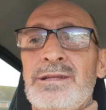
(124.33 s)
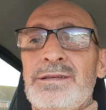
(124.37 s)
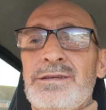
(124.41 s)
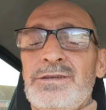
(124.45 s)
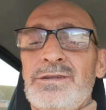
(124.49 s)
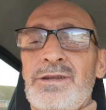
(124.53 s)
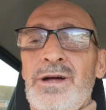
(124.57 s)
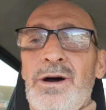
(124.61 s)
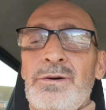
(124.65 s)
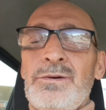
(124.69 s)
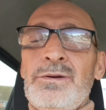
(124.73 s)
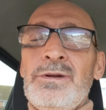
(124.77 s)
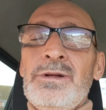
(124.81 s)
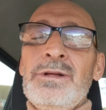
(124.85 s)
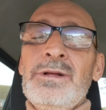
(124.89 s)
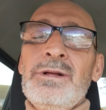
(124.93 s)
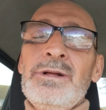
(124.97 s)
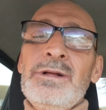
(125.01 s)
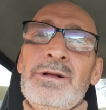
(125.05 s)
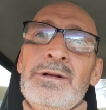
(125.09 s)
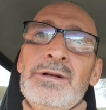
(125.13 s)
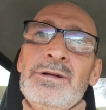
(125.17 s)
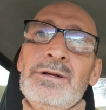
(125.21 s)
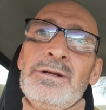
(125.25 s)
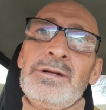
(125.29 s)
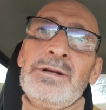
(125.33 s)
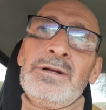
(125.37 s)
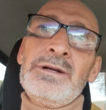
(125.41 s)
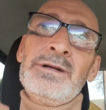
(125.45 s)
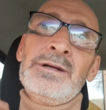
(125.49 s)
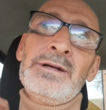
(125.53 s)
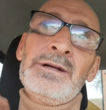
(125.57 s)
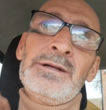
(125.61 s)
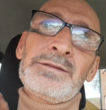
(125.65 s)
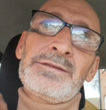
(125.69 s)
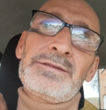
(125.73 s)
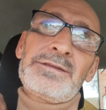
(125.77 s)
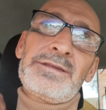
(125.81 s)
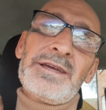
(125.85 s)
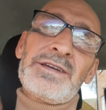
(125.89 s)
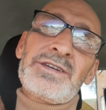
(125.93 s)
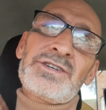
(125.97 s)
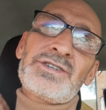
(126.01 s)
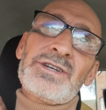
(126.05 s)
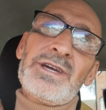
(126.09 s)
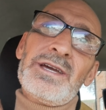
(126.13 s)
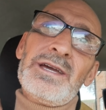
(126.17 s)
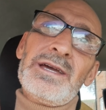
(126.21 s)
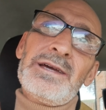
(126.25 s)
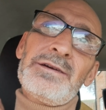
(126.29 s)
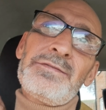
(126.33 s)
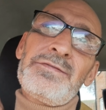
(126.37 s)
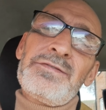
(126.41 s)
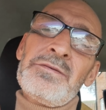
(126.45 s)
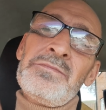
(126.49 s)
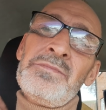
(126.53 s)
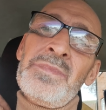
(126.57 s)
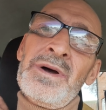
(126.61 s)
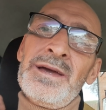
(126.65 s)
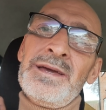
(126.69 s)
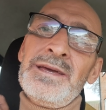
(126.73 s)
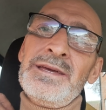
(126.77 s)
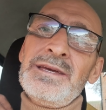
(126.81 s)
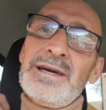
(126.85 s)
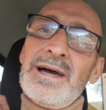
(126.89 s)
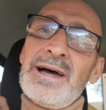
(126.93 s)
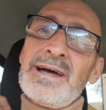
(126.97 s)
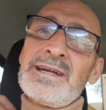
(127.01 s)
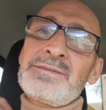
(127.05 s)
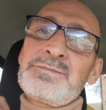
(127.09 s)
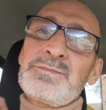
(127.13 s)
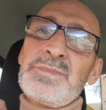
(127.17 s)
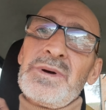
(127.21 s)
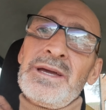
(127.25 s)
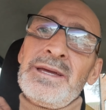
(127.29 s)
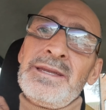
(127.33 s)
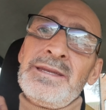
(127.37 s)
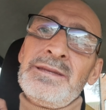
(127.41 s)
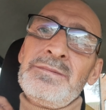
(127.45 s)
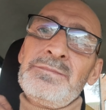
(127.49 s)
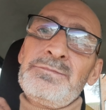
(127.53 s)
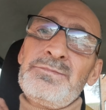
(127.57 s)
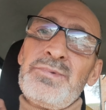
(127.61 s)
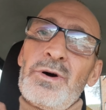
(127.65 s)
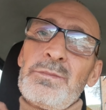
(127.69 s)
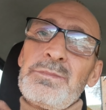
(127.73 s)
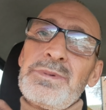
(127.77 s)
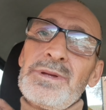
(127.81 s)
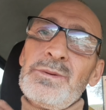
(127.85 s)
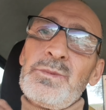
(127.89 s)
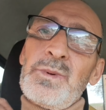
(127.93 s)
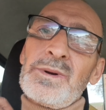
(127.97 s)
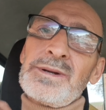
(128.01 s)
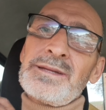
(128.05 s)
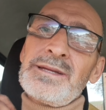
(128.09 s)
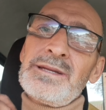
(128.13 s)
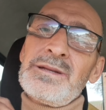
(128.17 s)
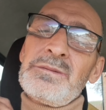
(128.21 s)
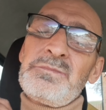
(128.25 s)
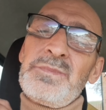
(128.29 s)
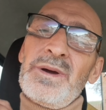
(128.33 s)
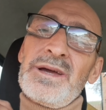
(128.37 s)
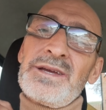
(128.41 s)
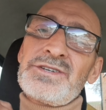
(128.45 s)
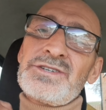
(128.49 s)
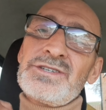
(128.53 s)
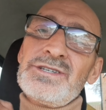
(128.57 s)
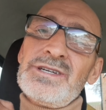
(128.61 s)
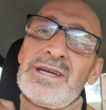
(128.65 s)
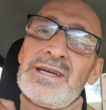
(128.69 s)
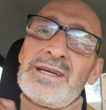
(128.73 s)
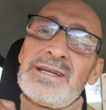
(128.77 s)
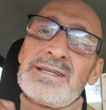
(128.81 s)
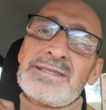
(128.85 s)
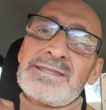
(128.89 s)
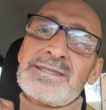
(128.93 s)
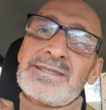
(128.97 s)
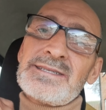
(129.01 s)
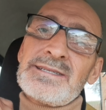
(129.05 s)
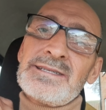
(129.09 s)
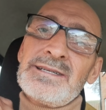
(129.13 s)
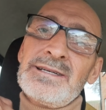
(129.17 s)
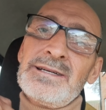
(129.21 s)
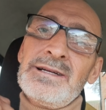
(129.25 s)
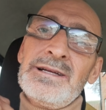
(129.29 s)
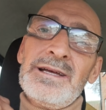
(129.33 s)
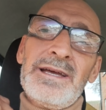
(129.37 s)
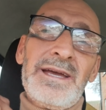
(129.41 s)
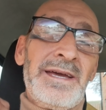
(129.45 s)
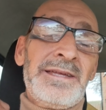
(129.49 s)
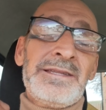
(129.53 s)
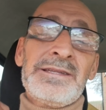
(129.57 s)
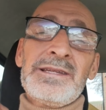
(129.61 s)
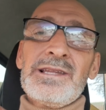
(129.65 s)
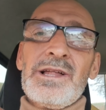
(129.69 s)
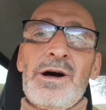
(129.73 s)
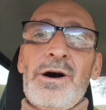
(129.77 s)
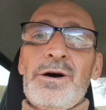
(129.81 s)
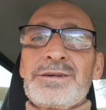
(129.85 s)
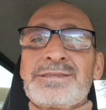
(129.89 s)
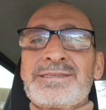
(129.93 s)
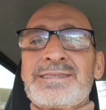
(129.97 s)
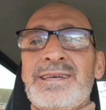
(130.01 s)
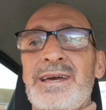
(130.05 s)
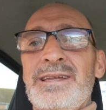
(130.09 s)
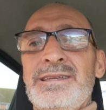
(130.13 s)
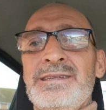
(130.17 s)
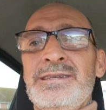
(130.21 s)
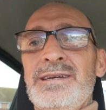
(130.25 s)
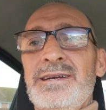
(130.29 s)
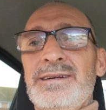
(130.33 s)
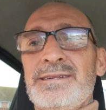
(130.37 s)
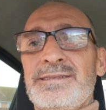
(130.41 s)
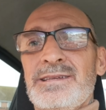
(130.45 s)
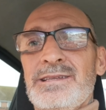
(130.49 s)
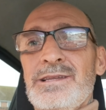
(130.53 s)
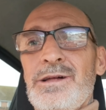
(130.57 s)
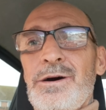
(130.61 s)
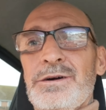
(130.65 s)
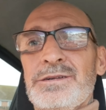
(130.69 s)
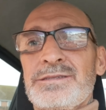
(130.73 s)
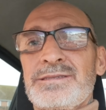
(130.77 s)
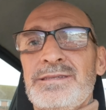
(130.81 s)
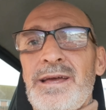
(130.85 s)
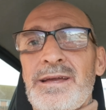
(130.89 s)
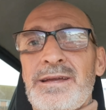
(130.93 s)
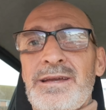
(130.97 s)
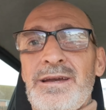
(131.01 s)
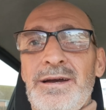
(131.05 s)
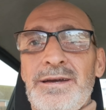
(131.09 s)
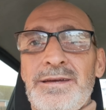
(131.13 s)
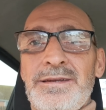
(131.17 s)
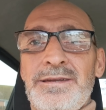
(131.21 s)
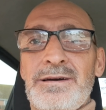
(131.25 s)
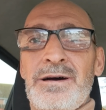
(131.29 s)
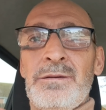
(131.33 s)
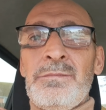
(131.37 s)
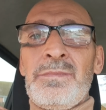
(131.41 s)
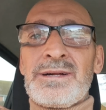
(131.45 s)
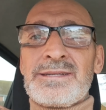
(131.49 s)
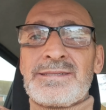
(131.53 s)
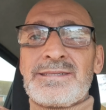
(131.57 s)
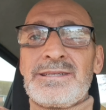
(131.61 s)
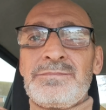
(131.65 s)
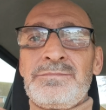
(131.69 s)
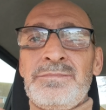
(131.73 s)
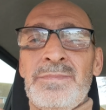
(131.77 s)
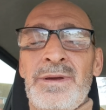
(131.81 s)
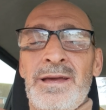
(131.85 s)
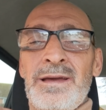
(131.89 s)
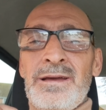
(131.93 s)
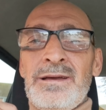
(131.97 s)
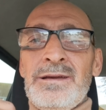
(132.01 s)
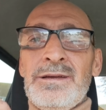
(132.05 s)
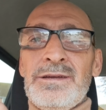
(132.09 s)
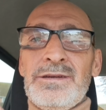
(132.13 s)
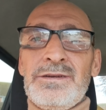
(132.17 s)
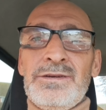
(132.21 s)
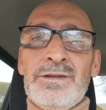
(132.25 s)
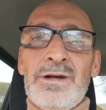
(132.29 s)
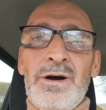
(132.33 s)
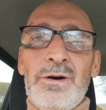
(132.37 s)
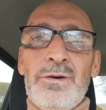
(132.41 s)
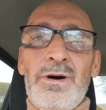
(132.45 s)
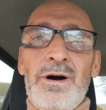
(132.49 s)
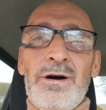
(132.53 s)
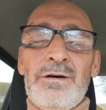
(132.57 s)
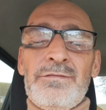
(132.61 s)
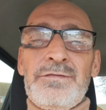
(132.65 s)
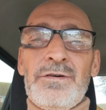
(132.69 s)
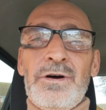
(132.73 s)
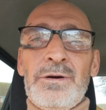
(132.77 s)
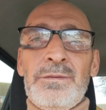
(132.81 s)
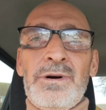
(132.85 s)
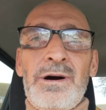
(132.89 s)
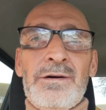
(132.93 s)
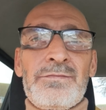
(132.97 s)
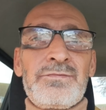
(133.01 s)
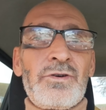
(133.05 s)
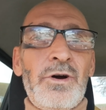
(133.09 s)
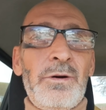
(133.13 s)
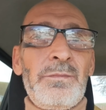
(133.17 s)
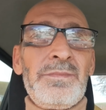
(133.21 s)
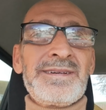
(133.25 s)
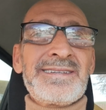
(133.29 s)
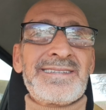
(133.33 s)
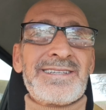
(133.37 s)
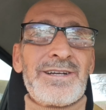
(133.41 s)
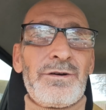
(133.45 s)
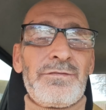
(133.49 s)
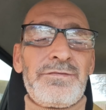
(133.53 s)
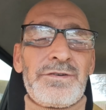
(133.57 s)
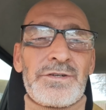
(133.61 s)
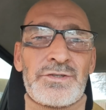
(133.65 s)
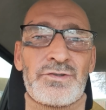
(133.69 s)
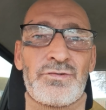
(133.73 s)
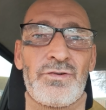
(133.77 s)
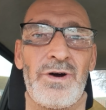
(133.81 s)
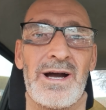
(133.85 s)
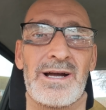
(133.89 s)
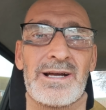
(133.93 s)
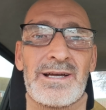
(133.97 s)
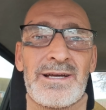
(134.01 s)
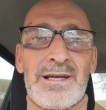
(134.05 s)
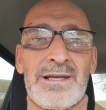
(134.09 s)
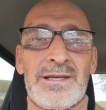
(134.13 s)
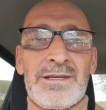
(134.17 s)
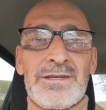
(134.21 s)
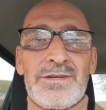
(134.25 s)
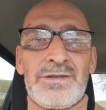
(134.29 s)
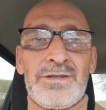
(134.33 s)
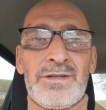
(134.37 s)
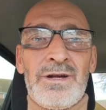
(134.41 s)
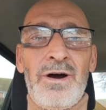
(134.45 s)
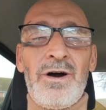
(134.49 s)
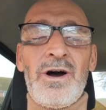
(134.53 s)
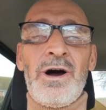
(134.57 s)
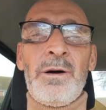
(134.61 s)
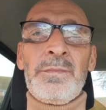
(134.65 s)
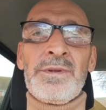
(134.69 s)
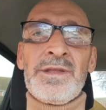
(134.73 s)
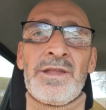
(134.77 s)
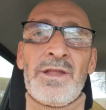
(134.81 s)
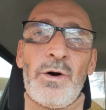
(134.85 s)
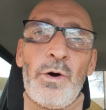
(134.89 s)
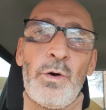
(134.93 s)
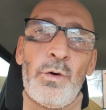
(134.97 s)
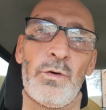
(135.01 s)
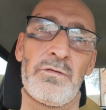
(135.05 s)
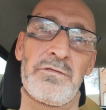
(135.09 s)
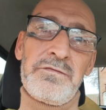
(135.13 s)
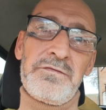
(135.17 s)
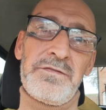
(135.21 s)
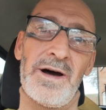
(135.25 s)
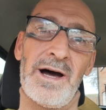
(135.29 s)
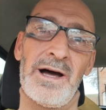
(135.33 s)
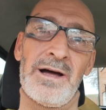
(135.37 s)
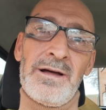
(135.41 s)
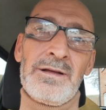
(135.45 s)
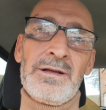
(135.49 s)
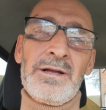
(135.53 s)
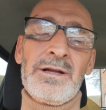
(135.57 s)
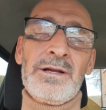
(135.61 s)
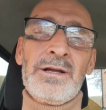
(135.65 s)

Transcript: You know, this year for me has been probably one of the best years in the last ten years, the last decade. I must admit. You know, I've um, I've got myself a truck. You know, I'm an author.